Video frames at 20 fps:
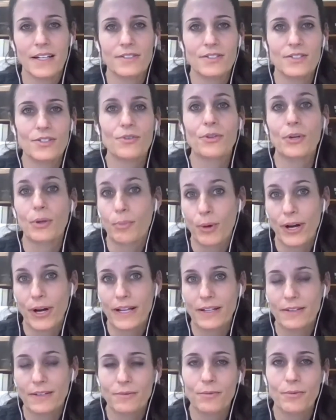to their
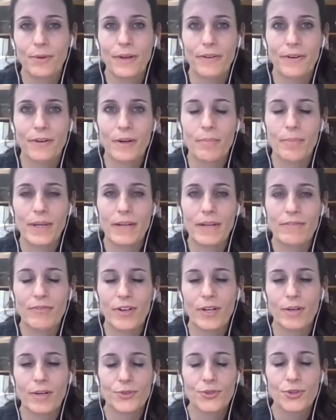brain, whether it be
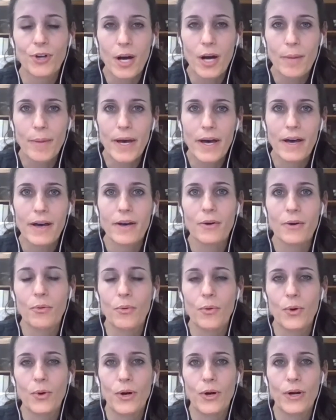from trauma
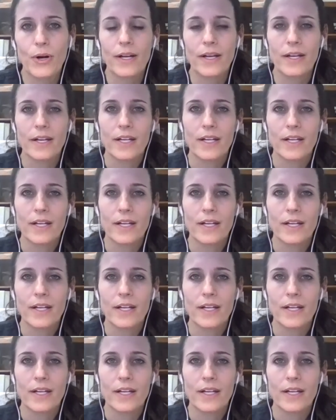or